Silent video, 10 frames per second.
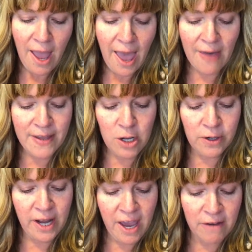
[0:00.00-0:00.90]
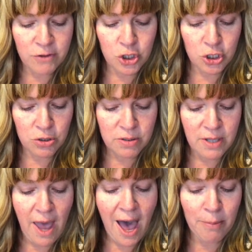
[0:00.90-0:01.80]
And then you can have
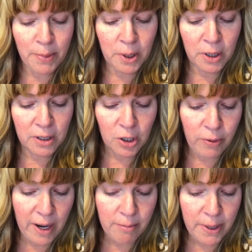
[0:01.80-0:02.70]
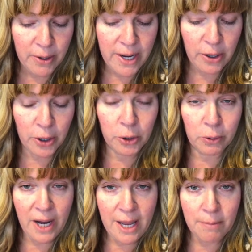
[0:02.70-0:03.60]
juice, apple, cranberry, or
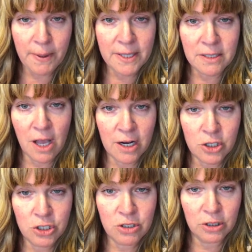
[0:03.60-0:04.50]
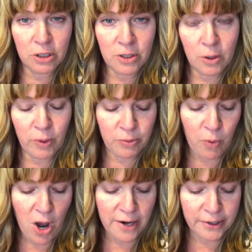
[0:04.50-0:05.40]
grape as long as you dilute it with
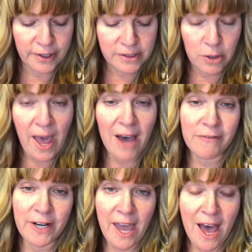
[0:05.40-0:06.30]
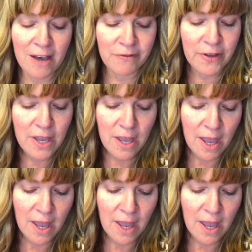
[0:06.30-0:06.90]
water, so half and half.